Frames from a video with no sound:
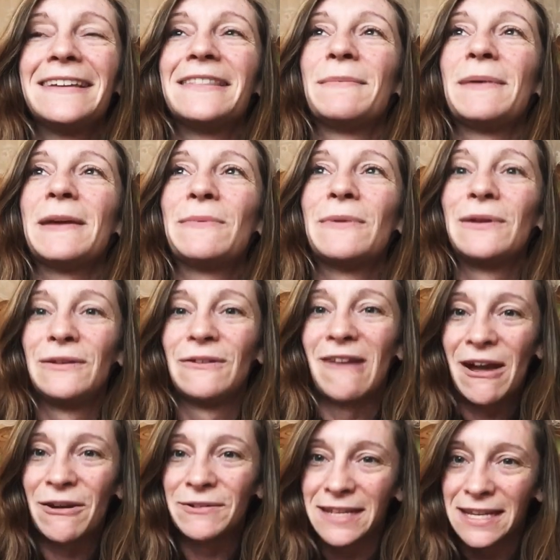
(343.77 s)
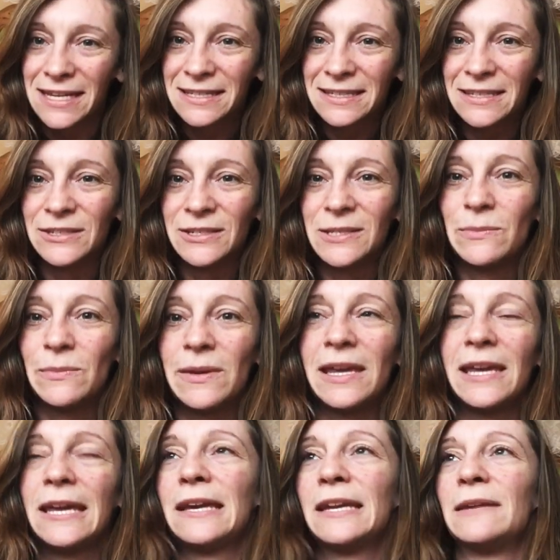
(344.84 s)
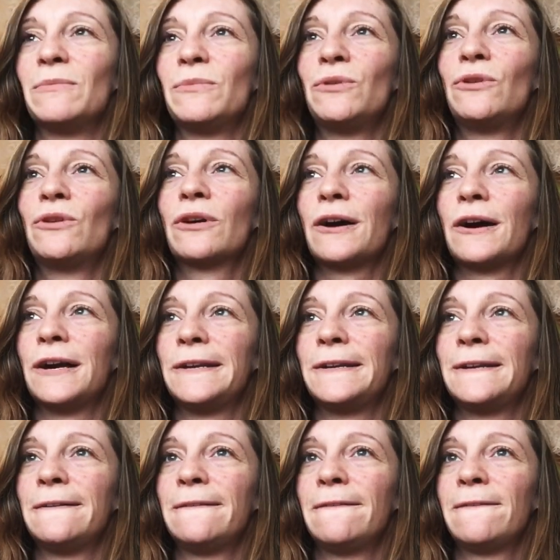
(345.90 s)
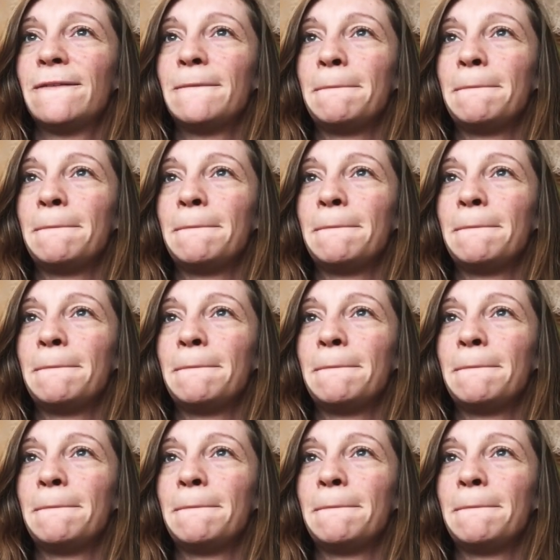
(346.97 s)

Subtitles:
the people around us, and just being in a more kind of